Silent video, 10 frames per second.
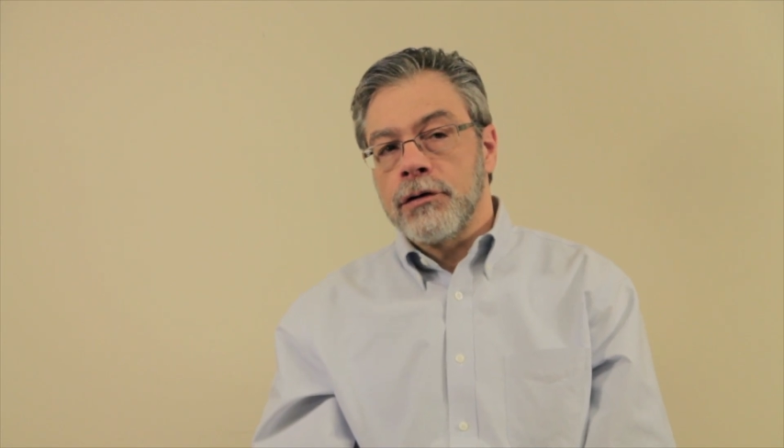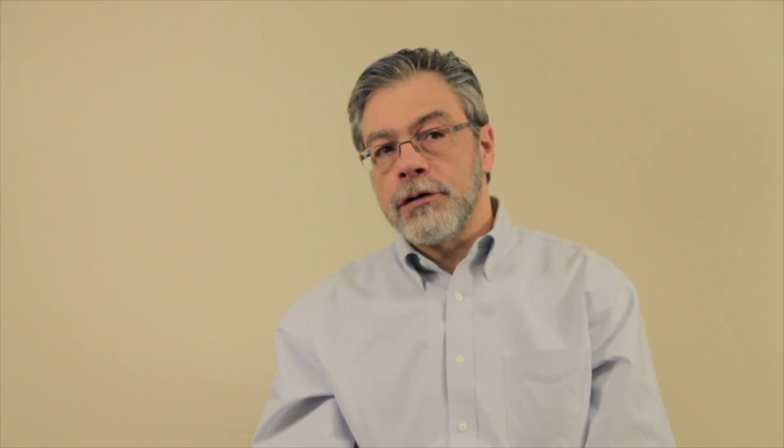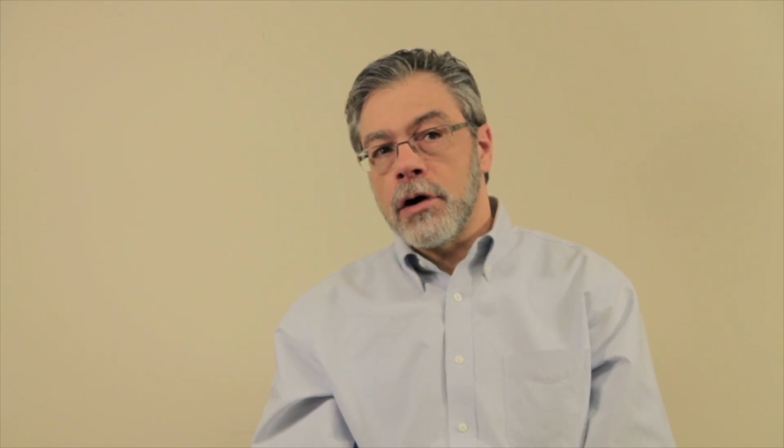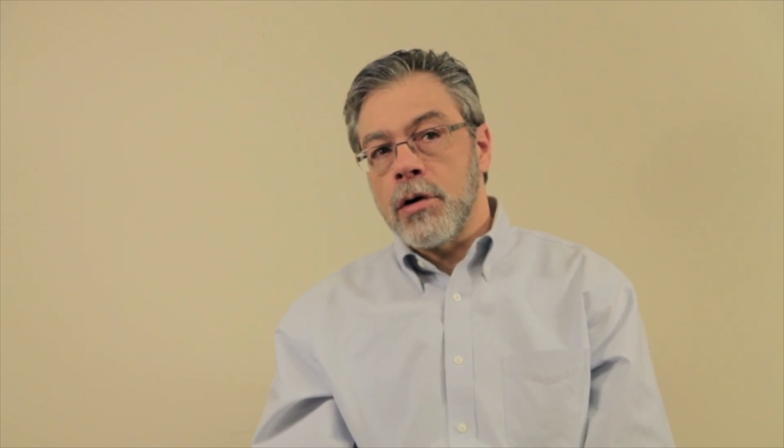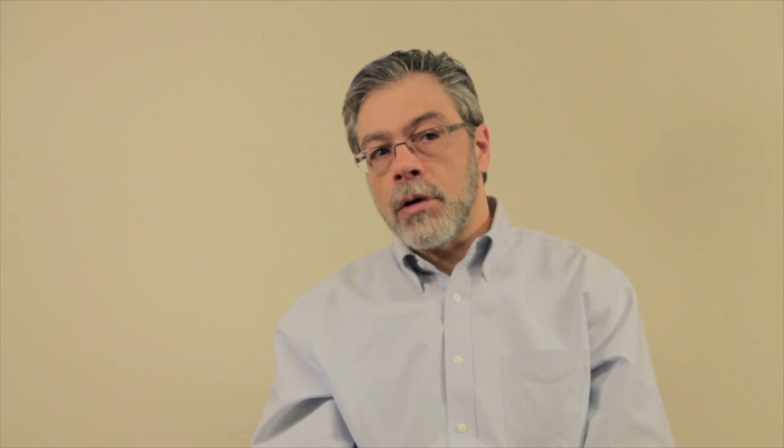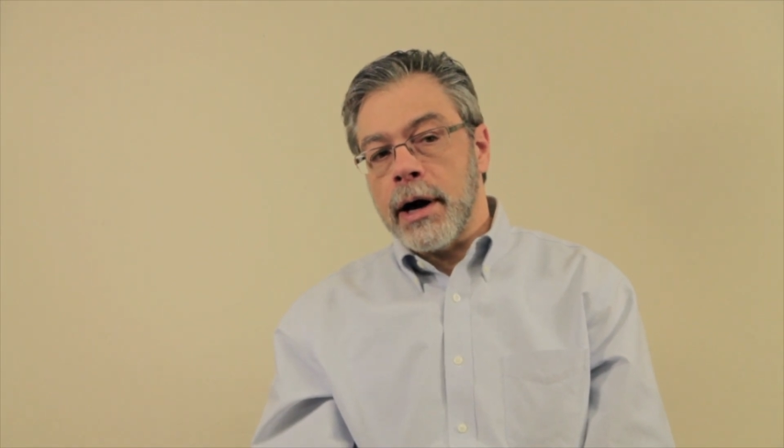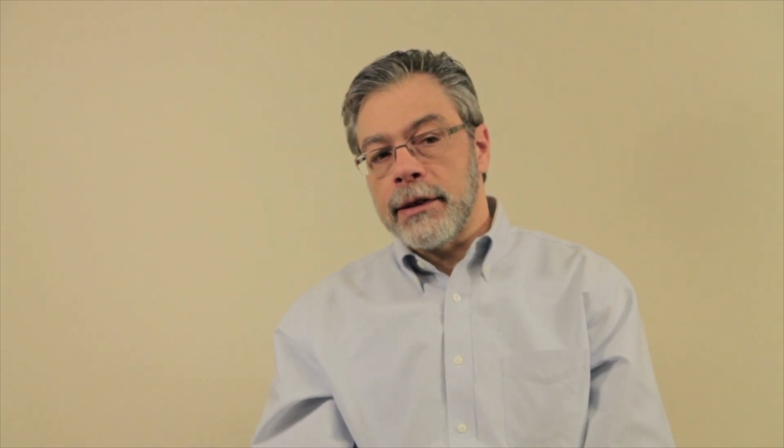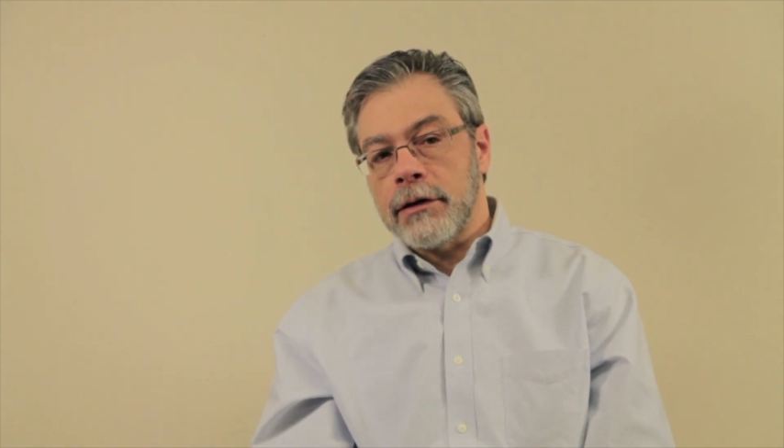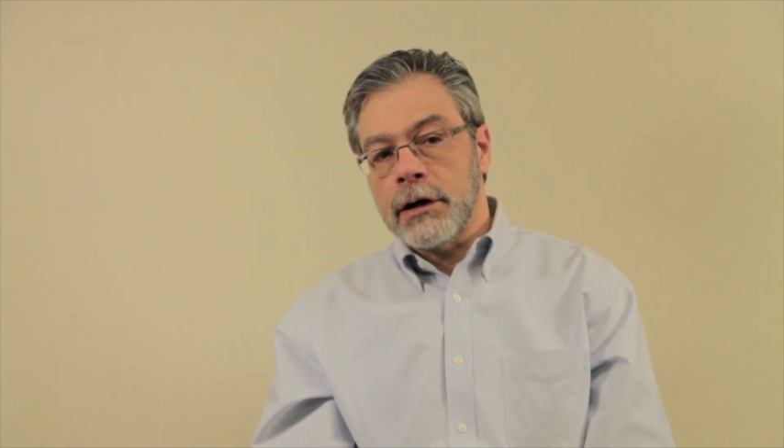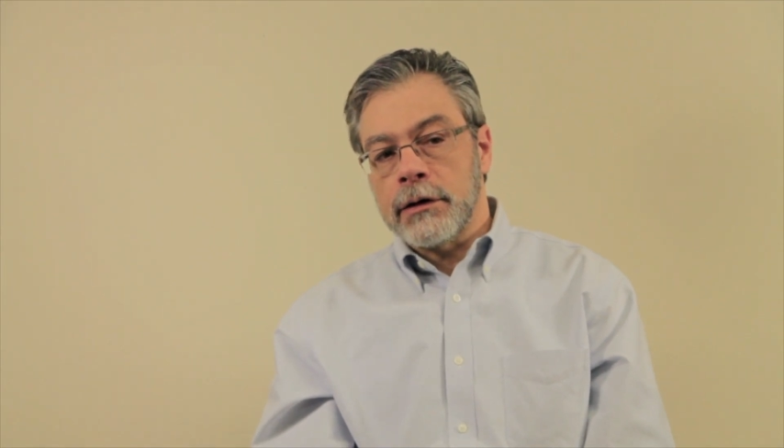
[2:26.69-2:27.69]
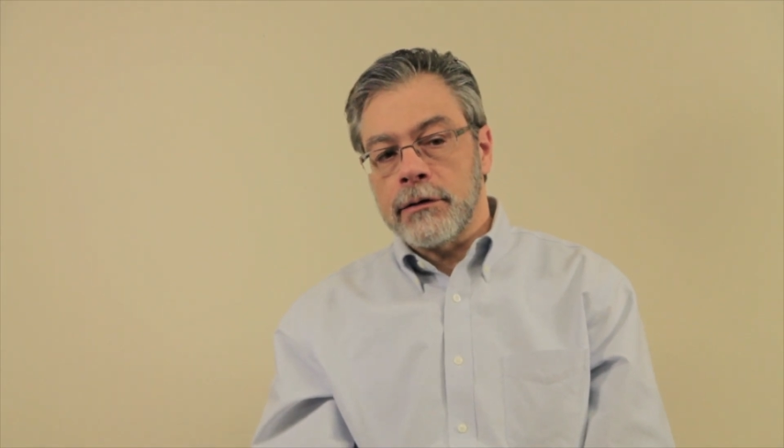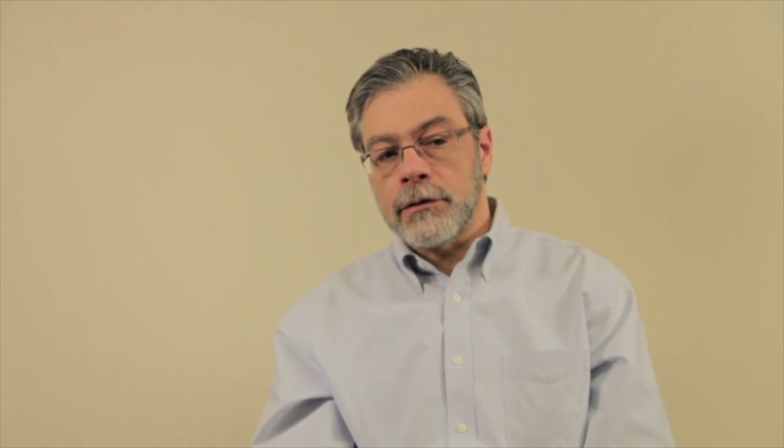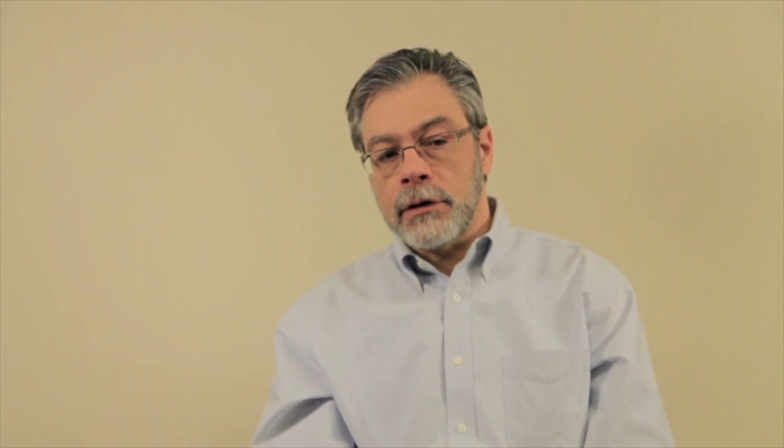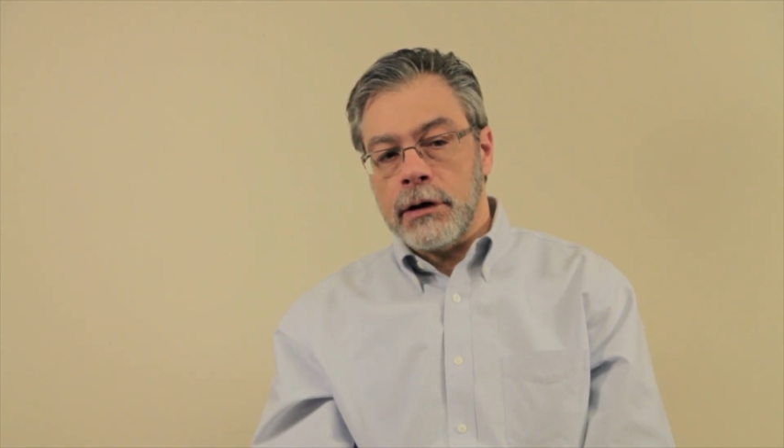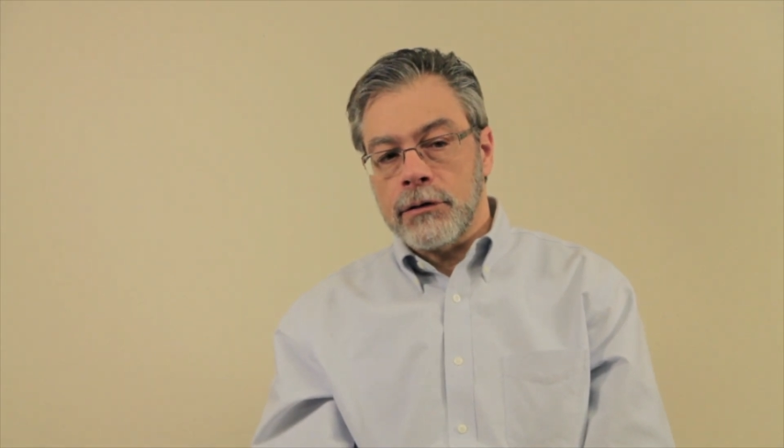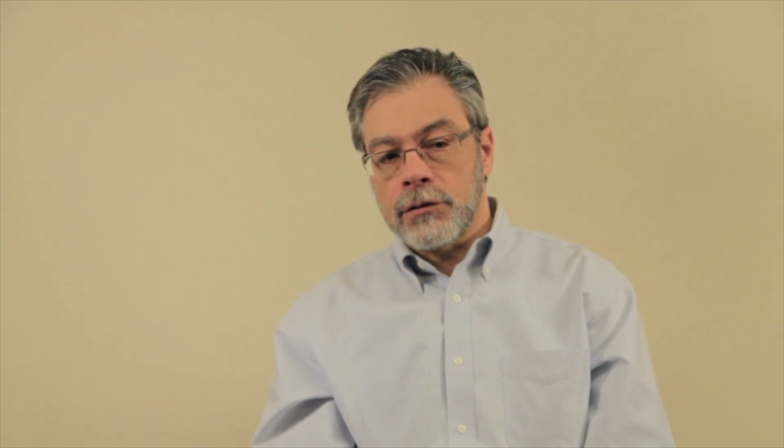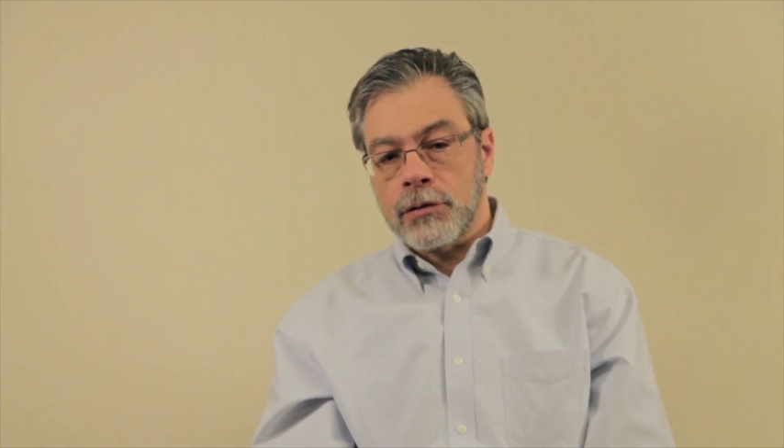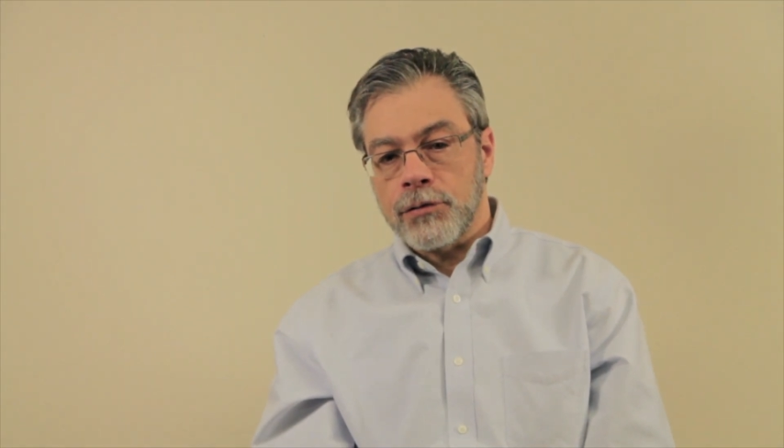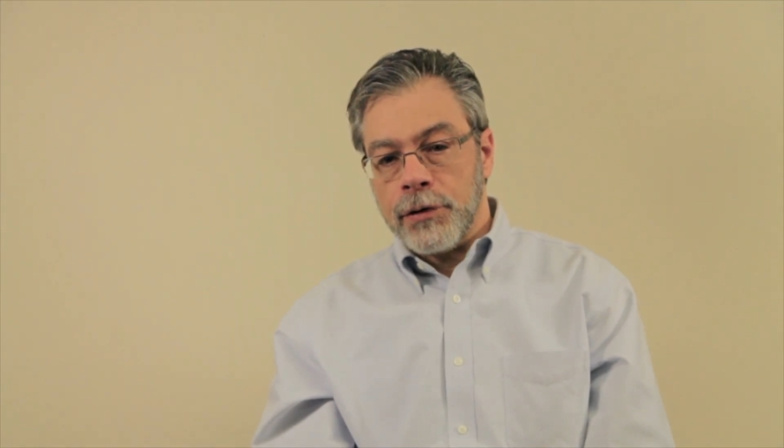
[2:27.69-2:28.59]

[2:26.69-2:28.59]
So I think it's, it's